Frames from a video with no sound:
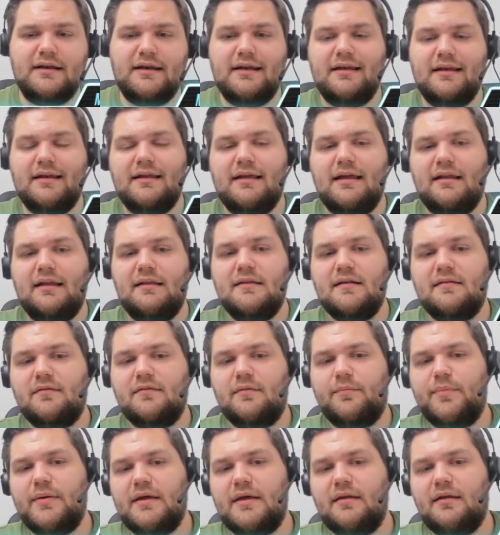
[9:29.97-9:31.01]
And in this
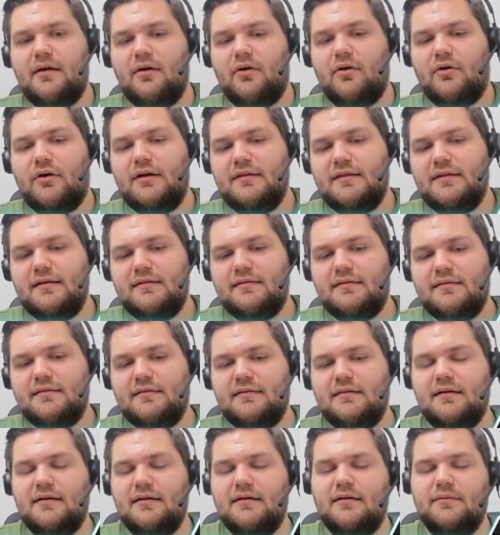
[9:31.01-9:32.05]
in
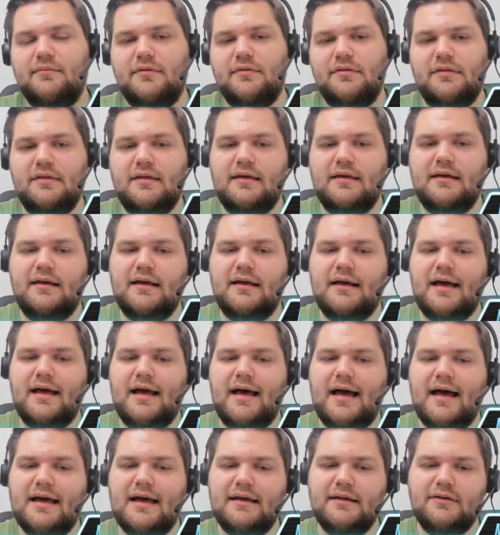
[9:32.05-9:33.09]
this thing,
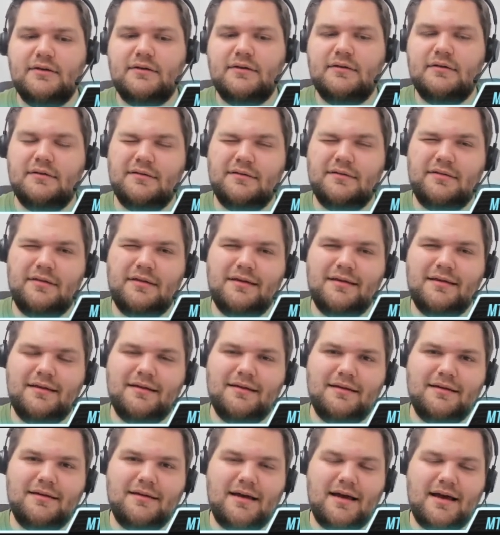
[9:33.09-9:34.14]
I
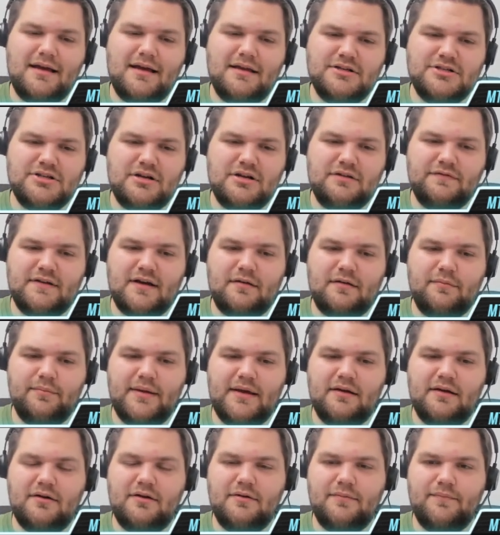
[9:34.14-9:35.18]
think I should have gone
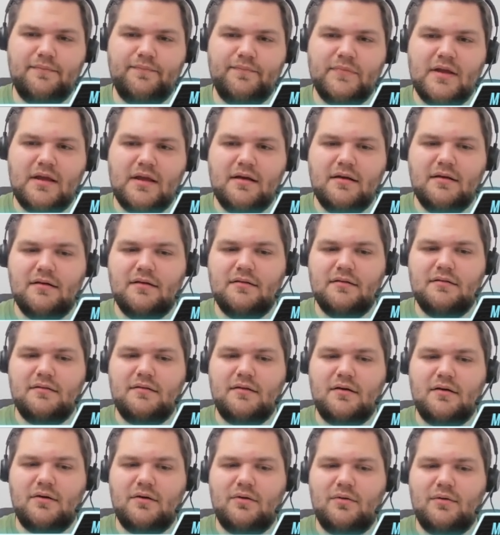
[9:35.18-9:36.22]
bigger.
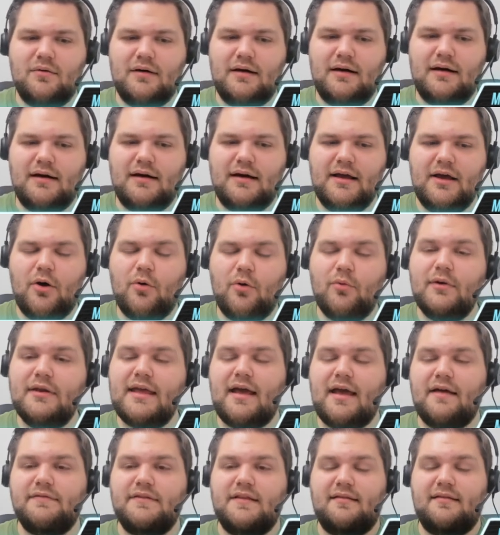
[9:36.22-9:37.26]
So I only
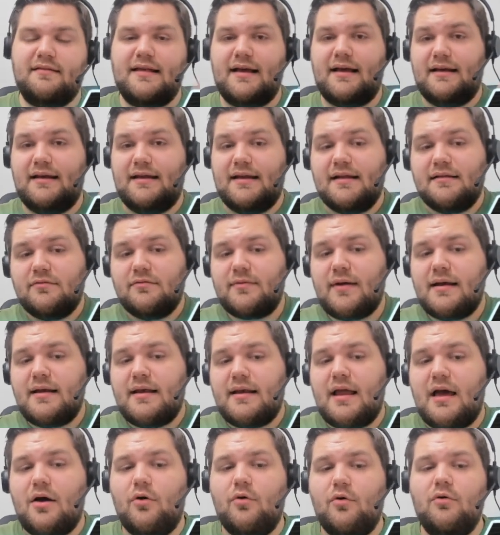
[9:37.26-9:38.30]
have the second nuts right
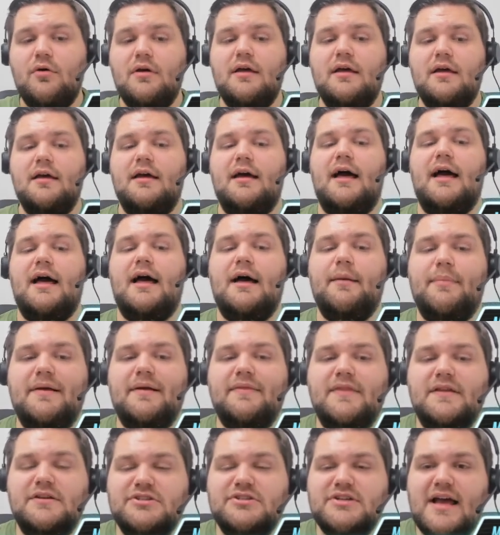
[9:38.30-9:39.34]
now,
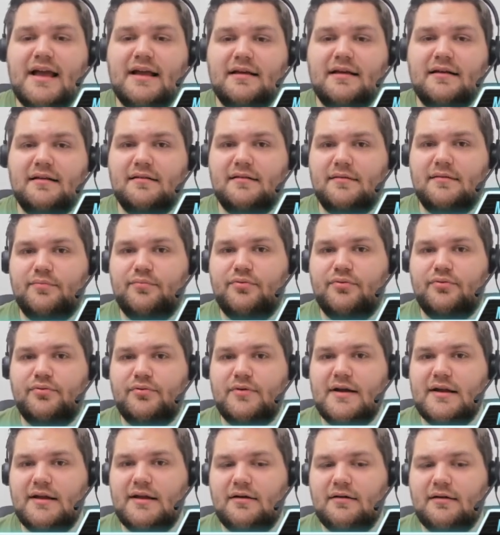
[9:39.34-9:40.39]
but the jack is a
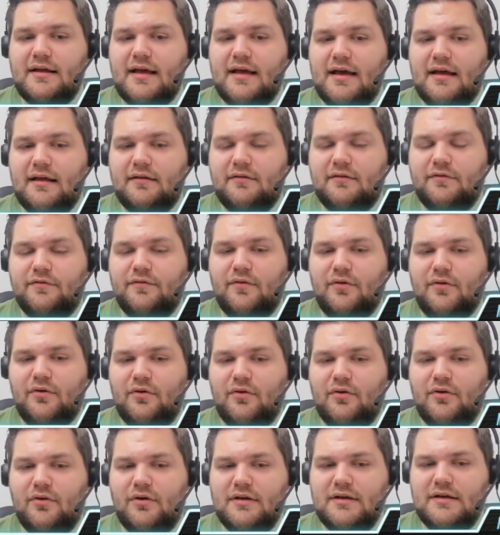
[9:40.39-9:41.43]
pretty good hand
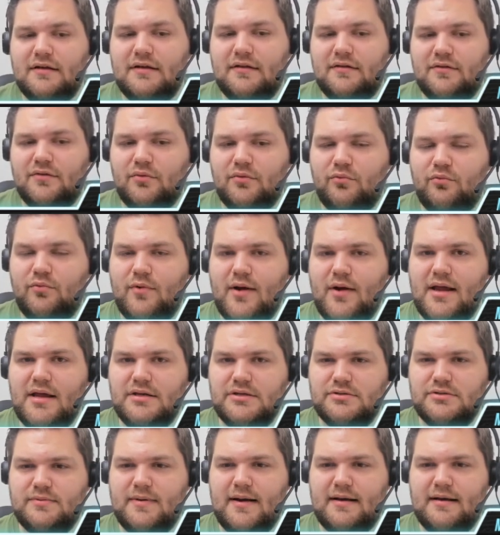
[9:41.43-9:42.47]
for his
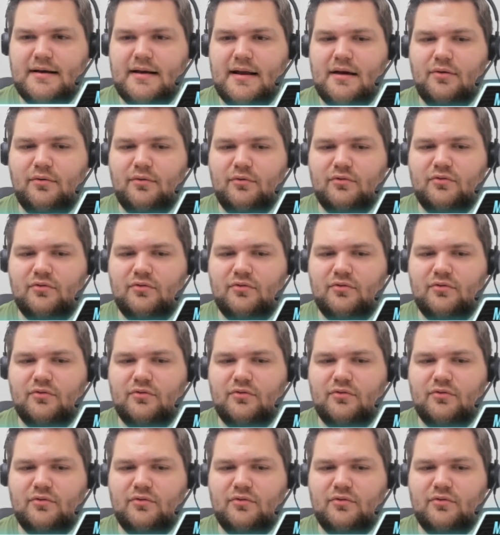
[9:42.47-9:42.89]
range right now.